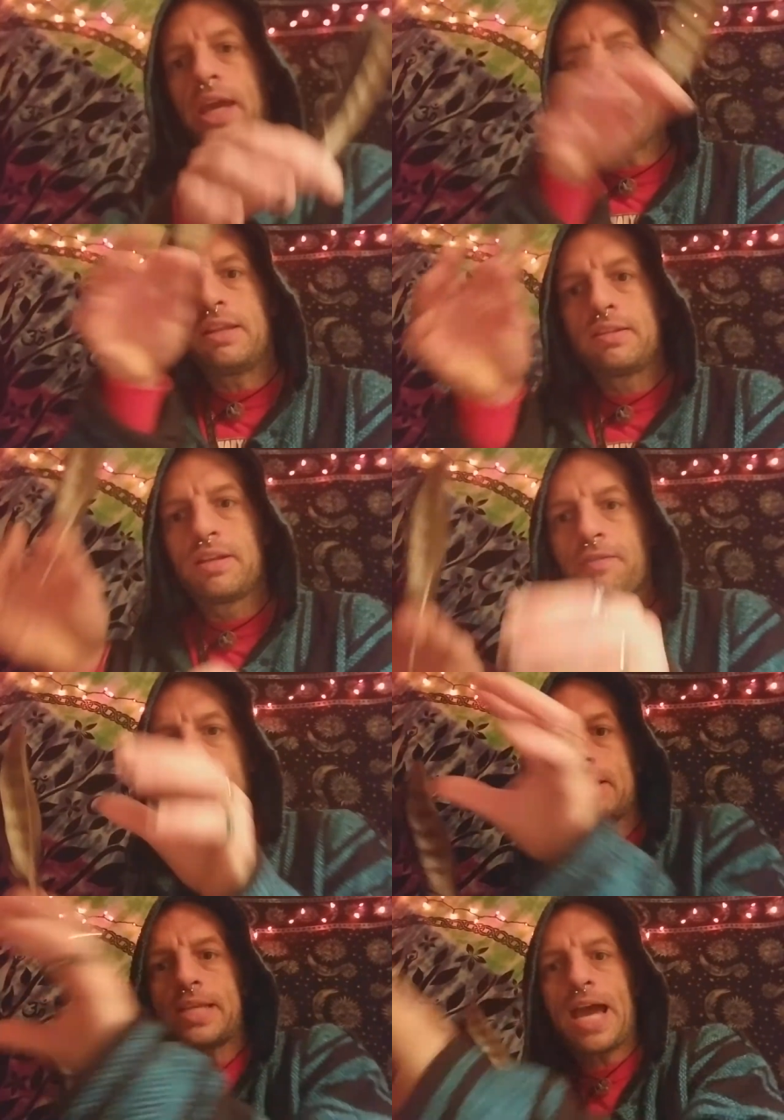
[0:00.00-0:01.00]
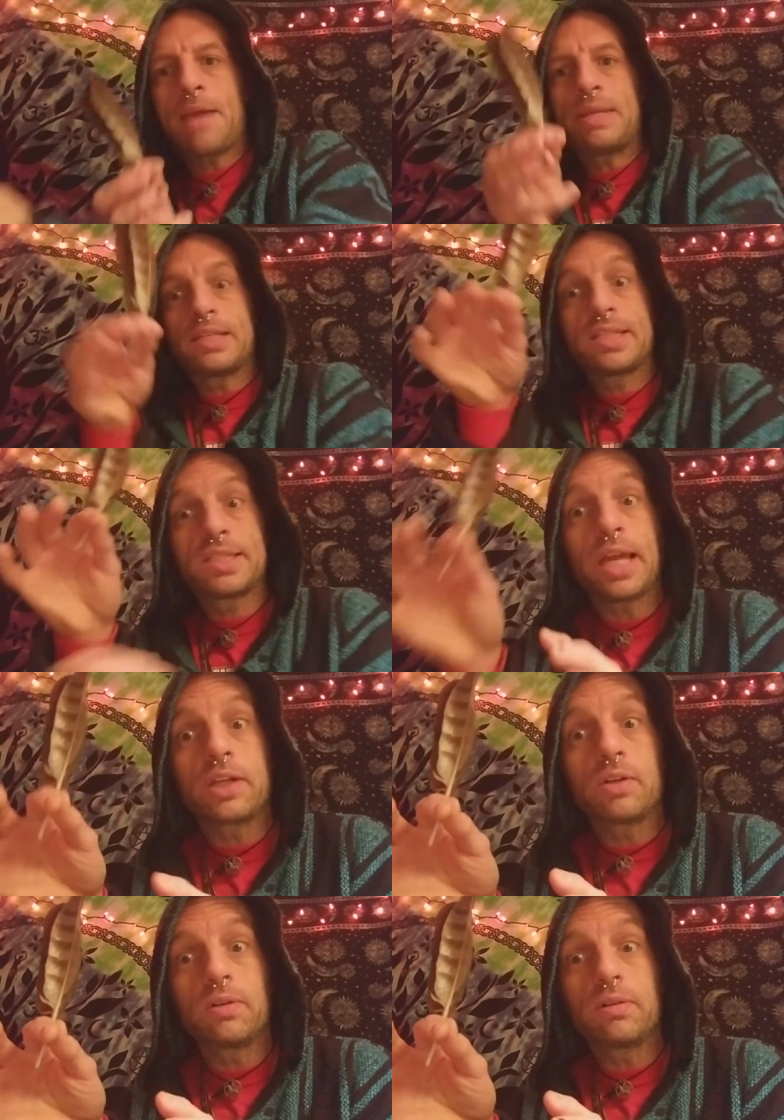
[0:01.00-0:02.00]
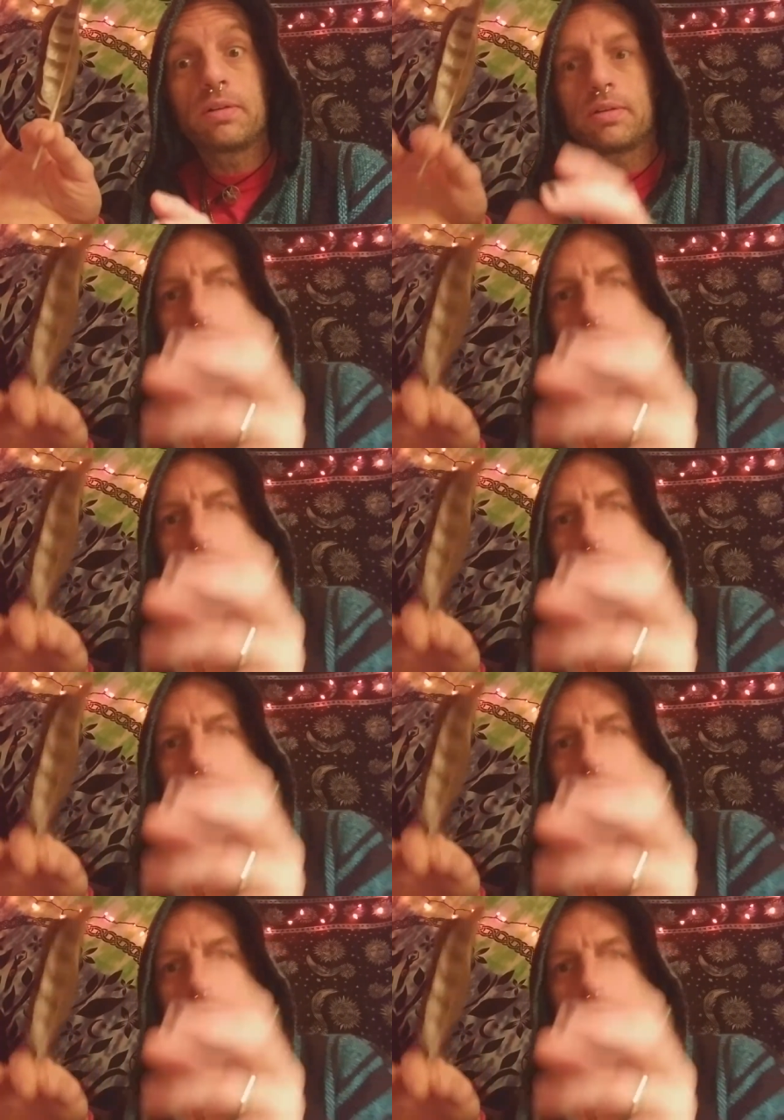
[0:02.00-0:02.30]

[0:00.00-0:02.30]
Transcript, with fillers: at a different time in a cycle.